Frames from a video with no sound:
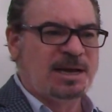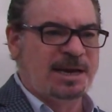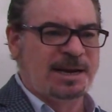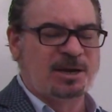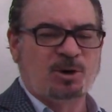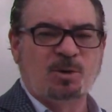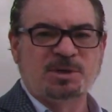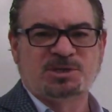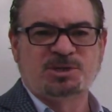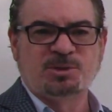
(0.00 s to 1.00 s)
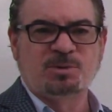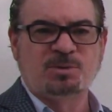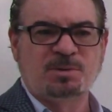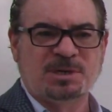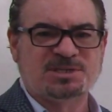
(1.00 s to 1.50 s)
and I go
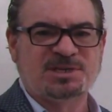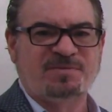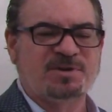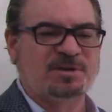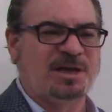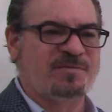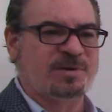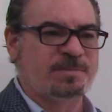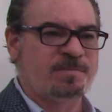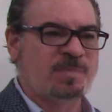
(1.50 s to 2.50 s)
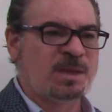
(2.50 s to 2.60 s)
into a 7-Eleven.